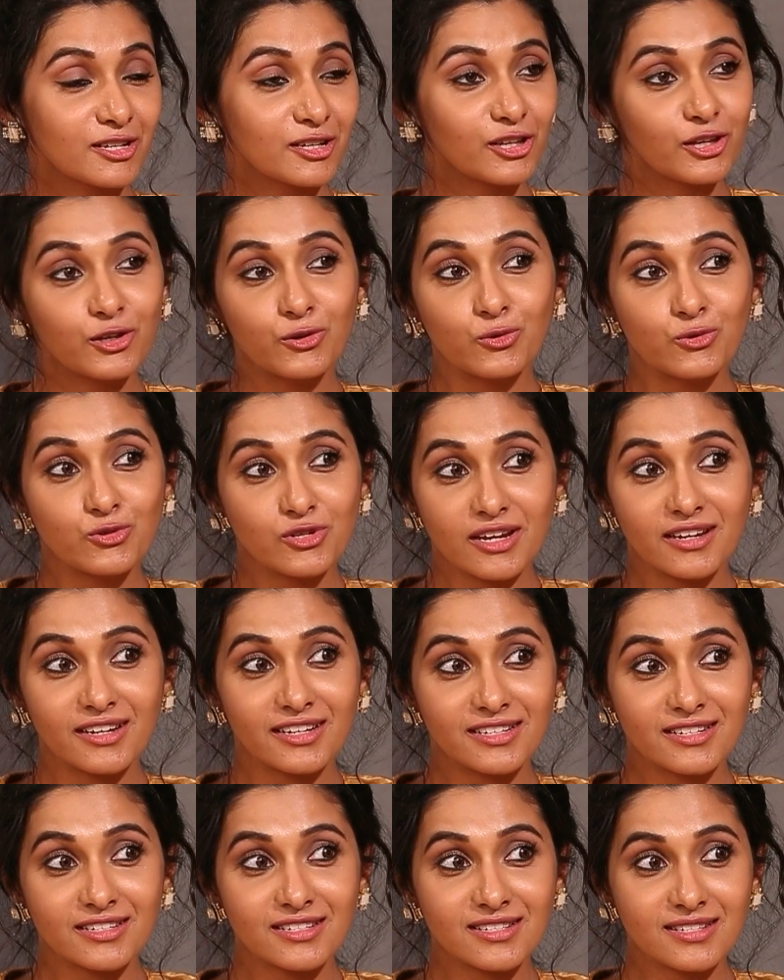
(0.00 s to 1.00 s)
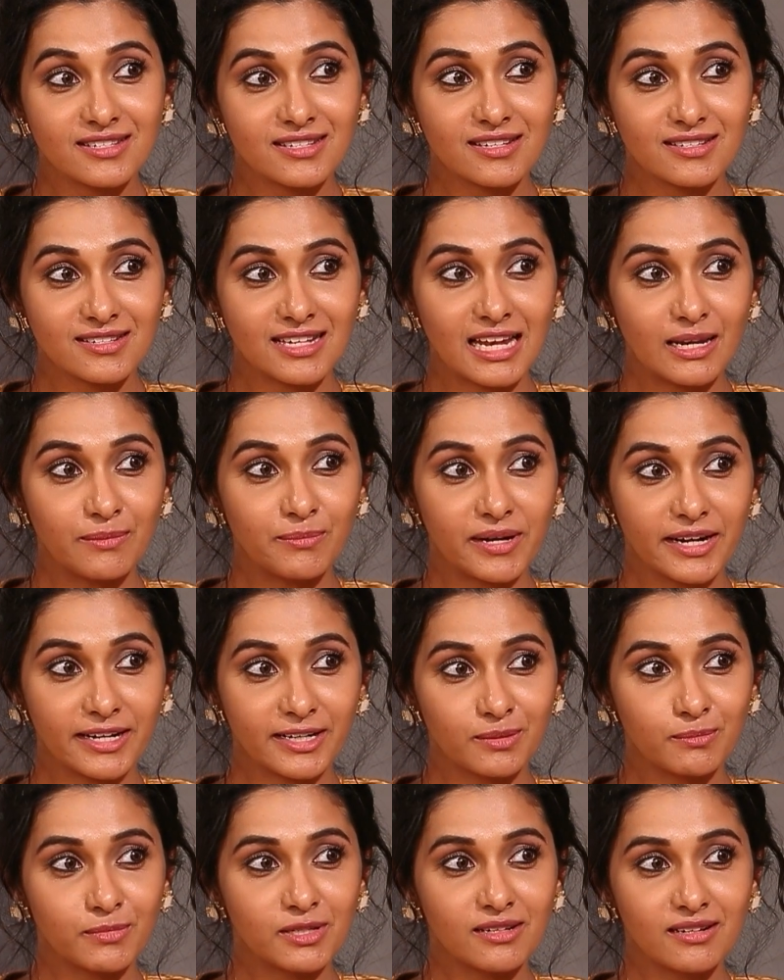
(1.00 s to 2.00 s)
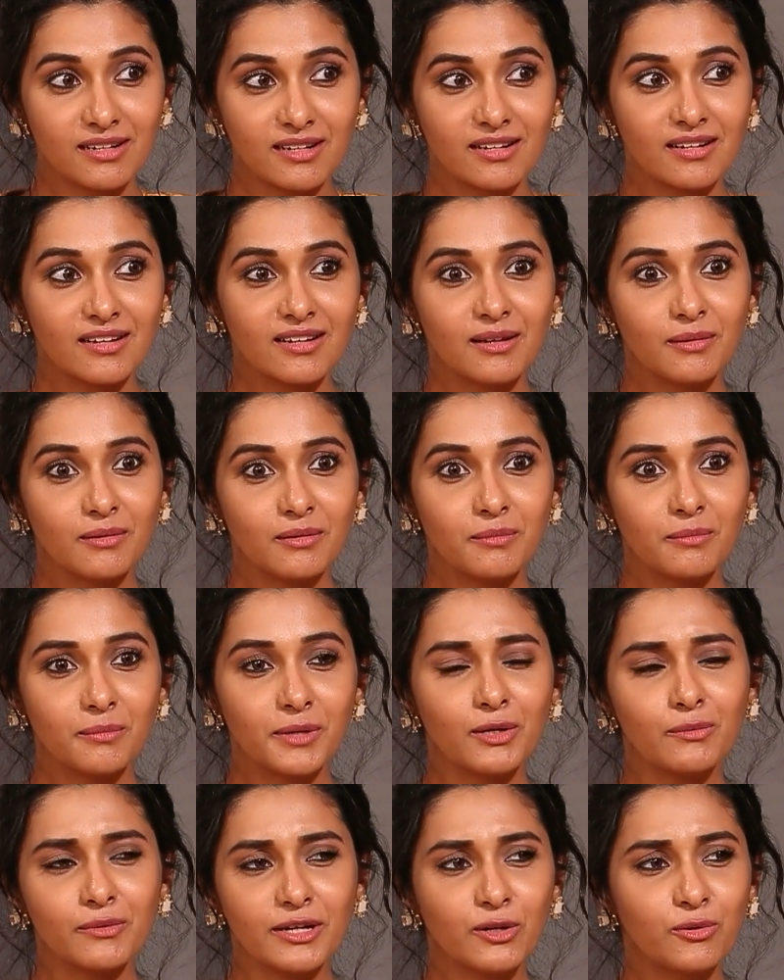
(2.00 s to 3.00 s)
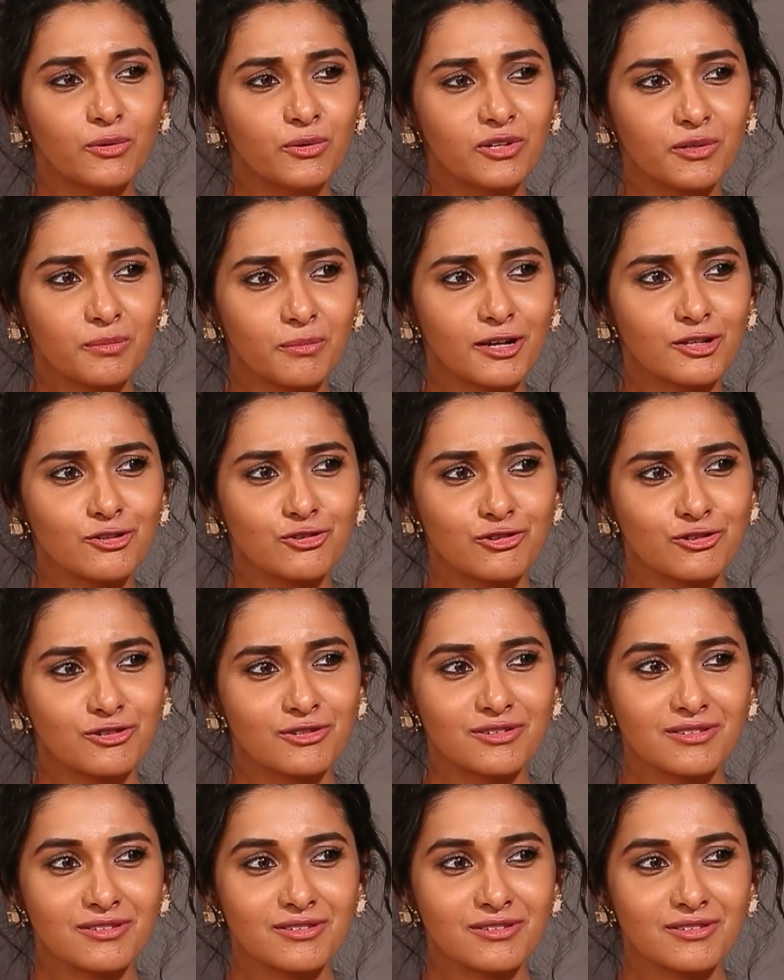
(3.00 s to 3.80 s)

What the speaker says: huge and it is celebratable, but we don't much.